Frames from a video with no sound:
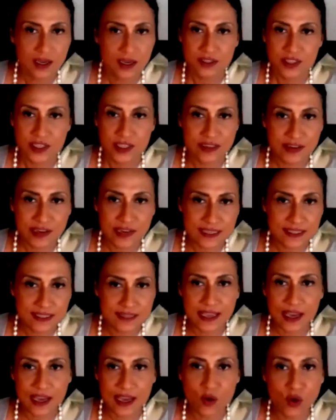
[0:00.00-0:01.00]

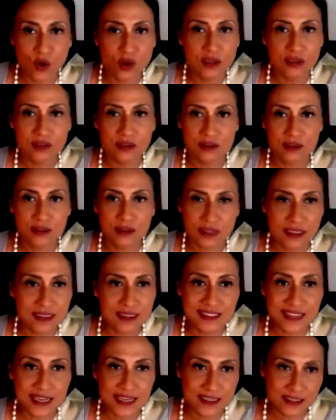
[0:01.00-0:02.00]
generated their own
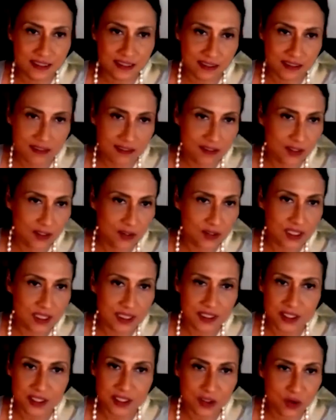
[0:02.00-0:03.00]
content, you know,
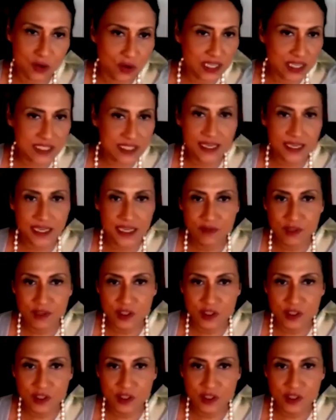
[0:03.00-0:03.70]
such as storytelling.